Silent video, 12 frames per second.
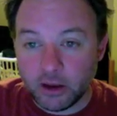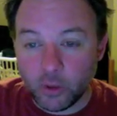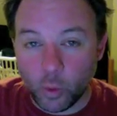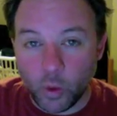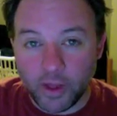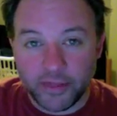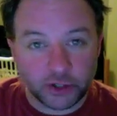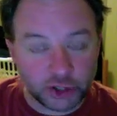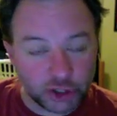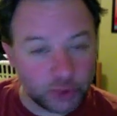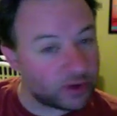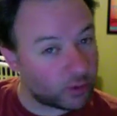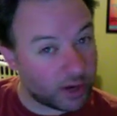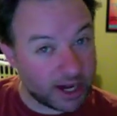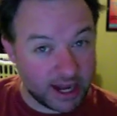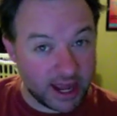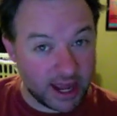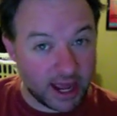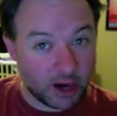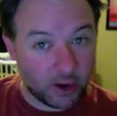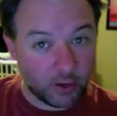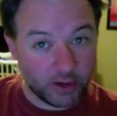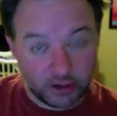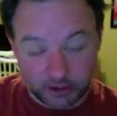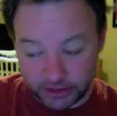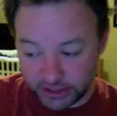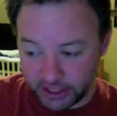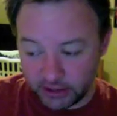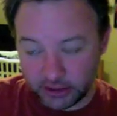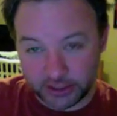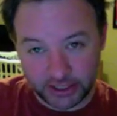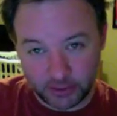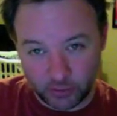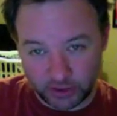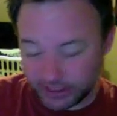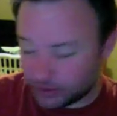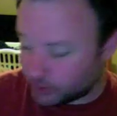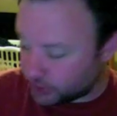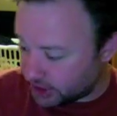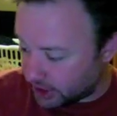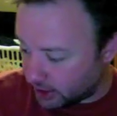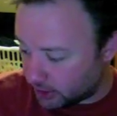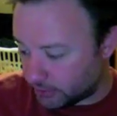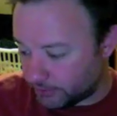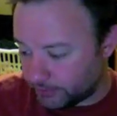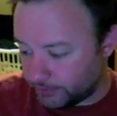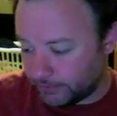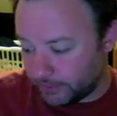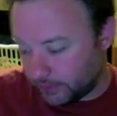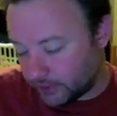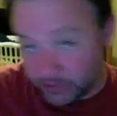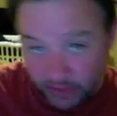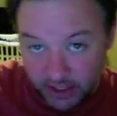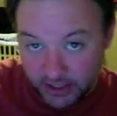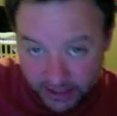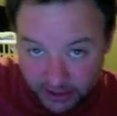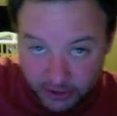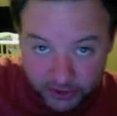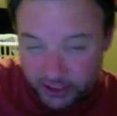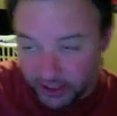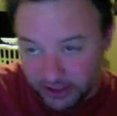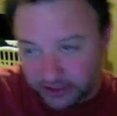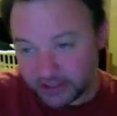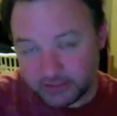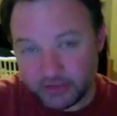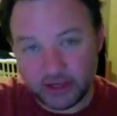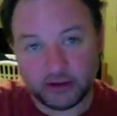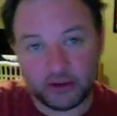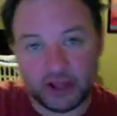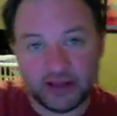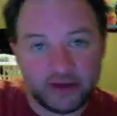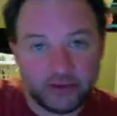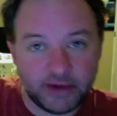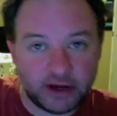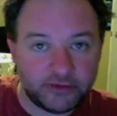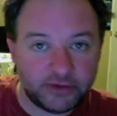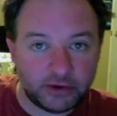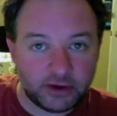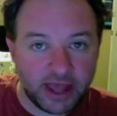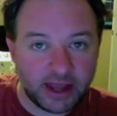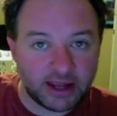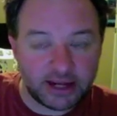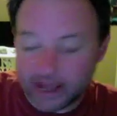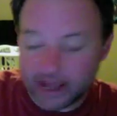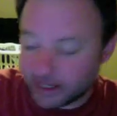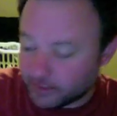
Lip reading: What they're doing right now, here's what's interesting, or to me it's interesting. It doesn't make your life any better if you can't connect.